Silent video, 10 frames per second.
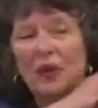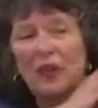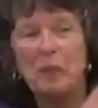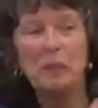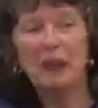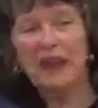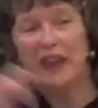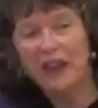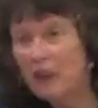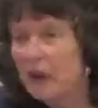the
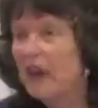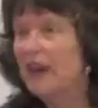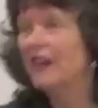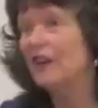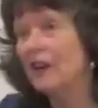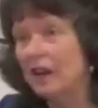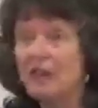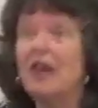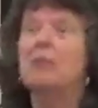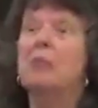period of
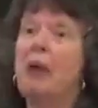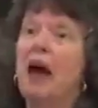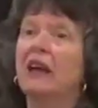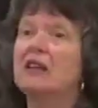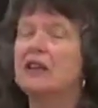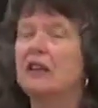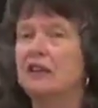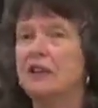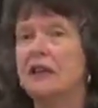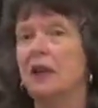impact of a
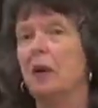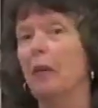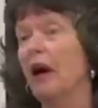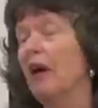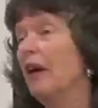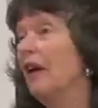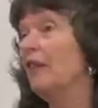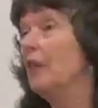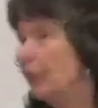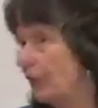cinema,
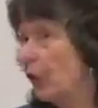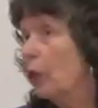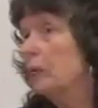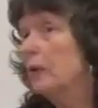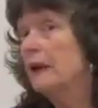of a film,